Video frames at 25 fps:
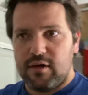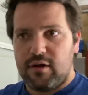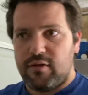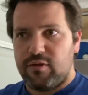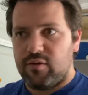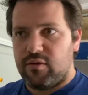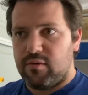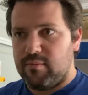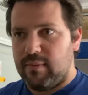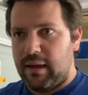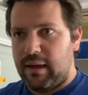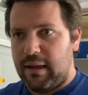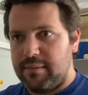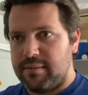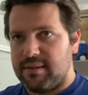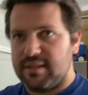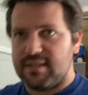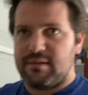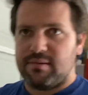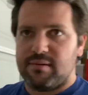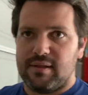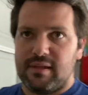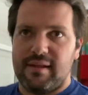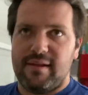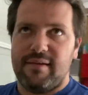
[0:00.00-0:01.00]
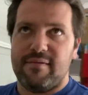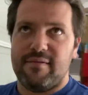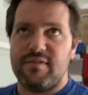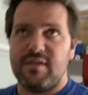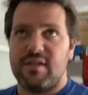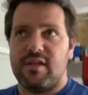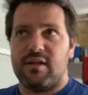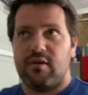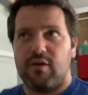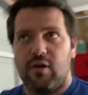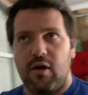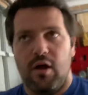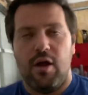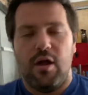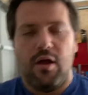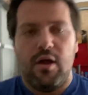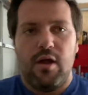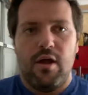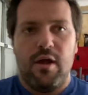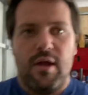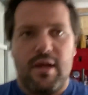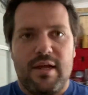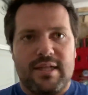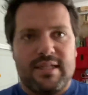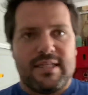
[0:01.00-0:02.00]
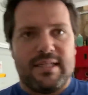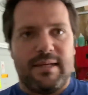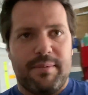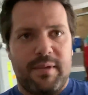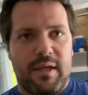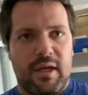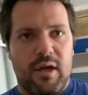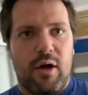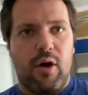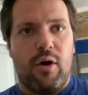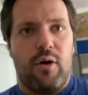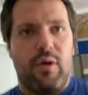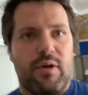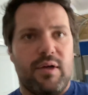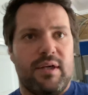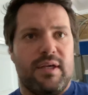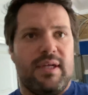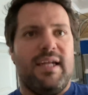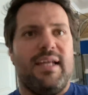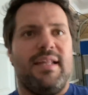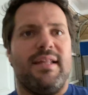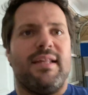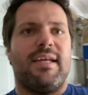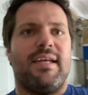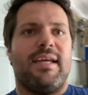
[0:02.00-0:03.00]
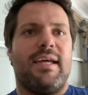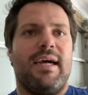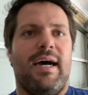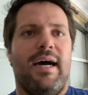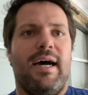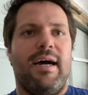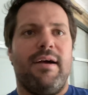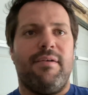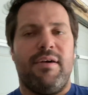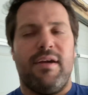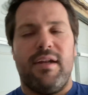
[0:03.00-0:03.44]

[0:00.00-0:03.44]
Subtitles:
I thought maybe someone had left something on in the car,